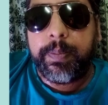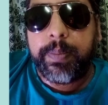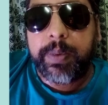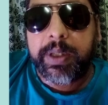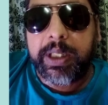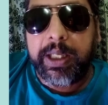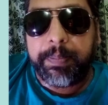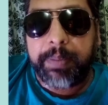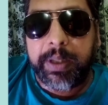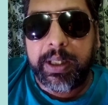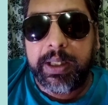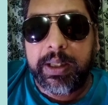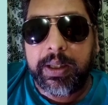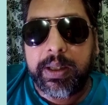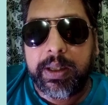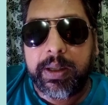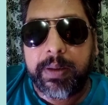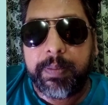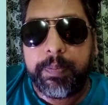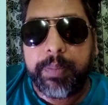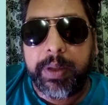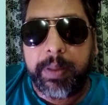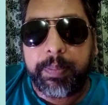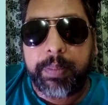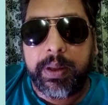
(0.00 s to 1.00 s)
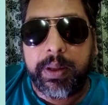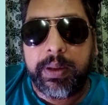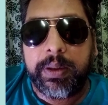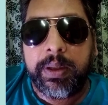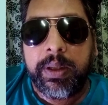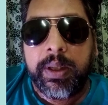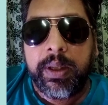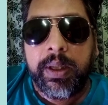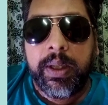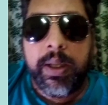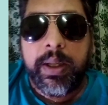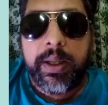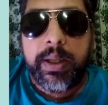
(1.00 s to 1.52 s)
keeping people
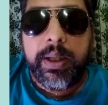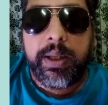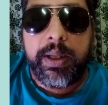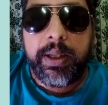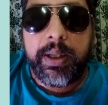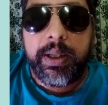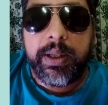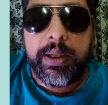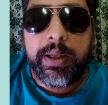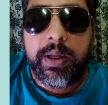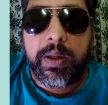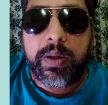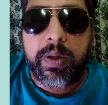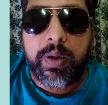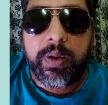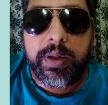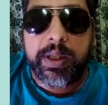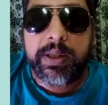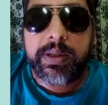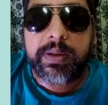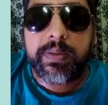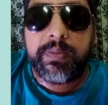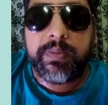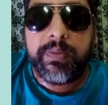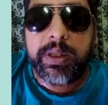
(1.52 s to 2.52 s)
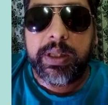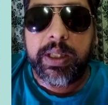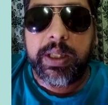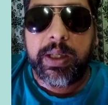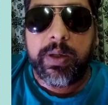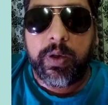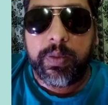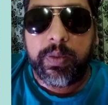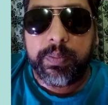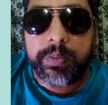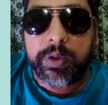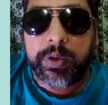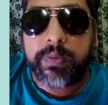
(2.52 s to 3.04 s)
in accordance with the
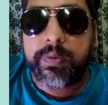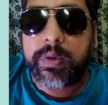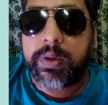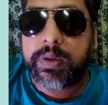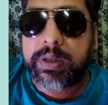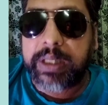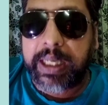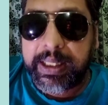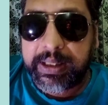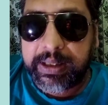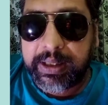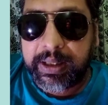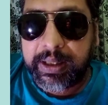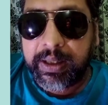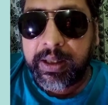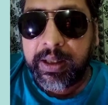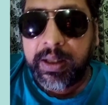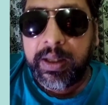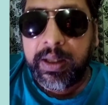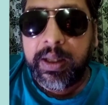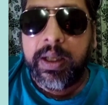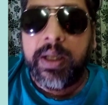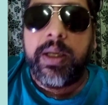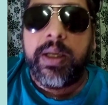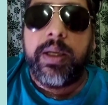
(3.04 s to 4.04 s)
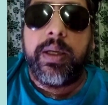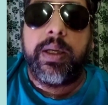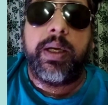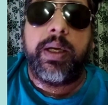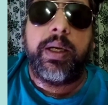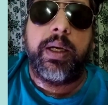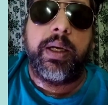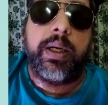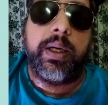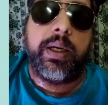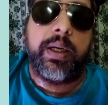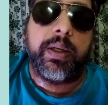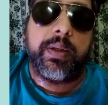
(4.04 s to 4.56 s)
norms of society,
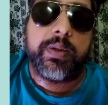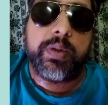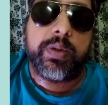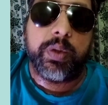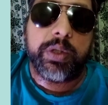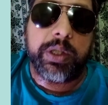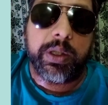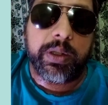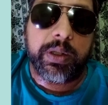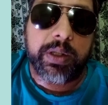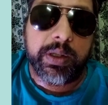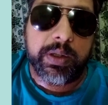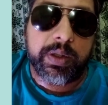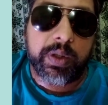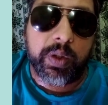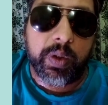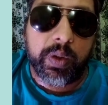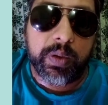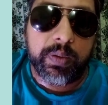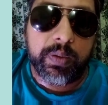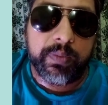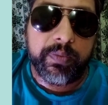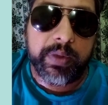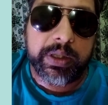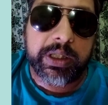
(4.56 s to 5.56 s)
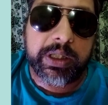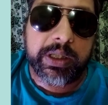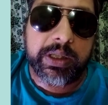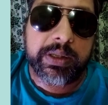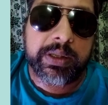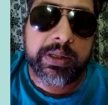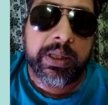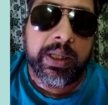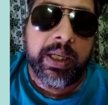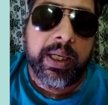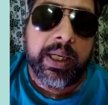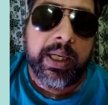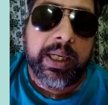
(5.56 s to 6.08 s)
social control, which
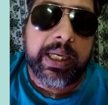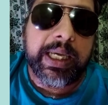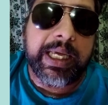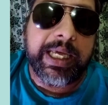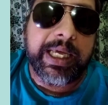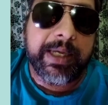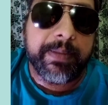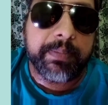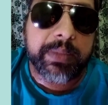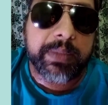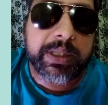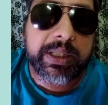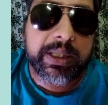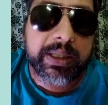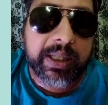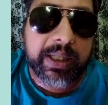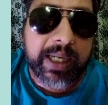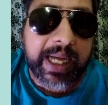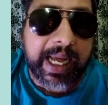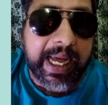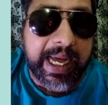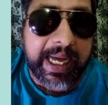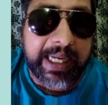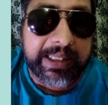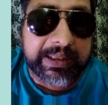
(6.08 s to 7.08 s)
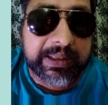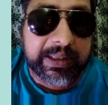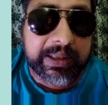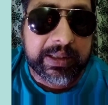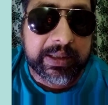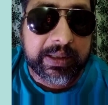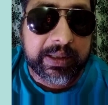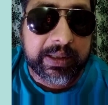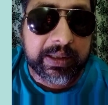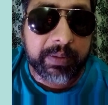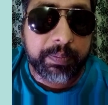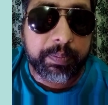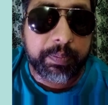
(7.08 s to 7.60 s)
is aimed
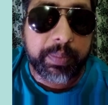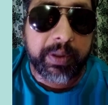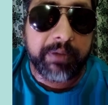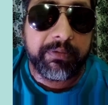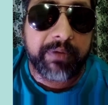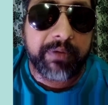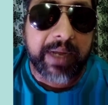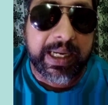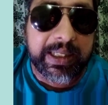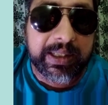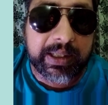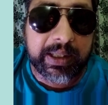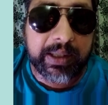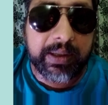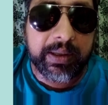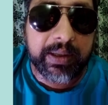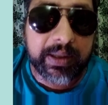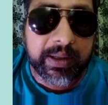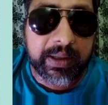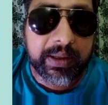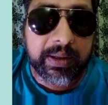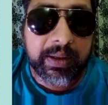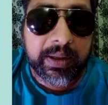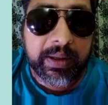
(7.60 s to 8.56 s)
at preventing